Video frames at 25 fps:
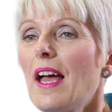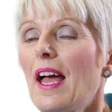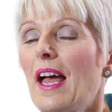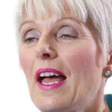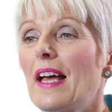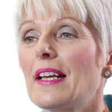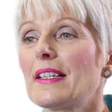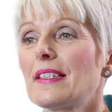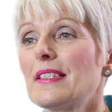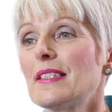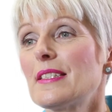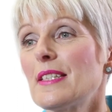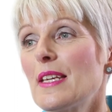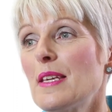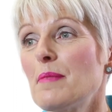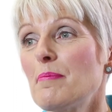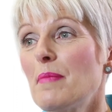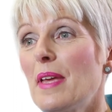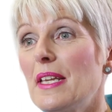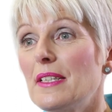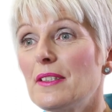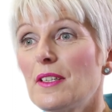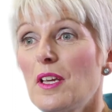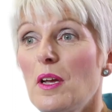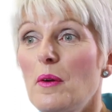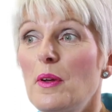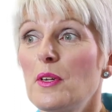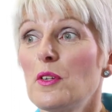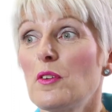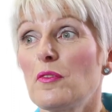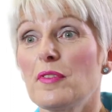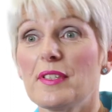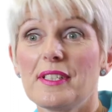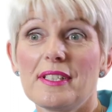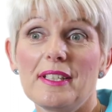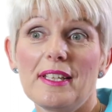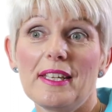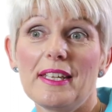and it meant going
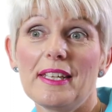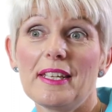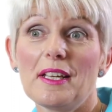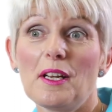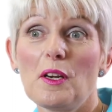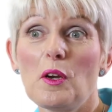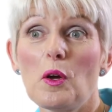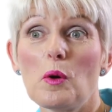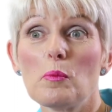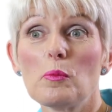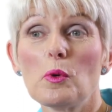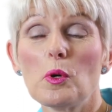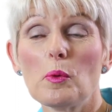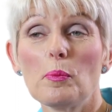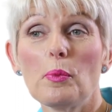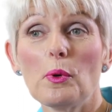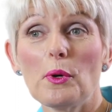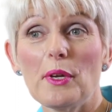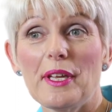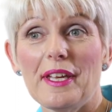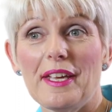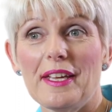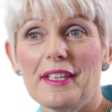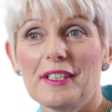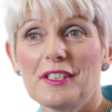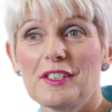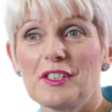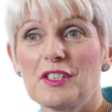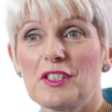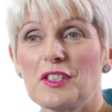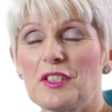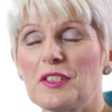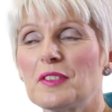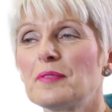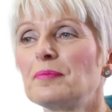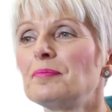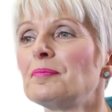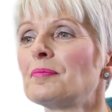obviously a lot more
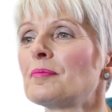boyish.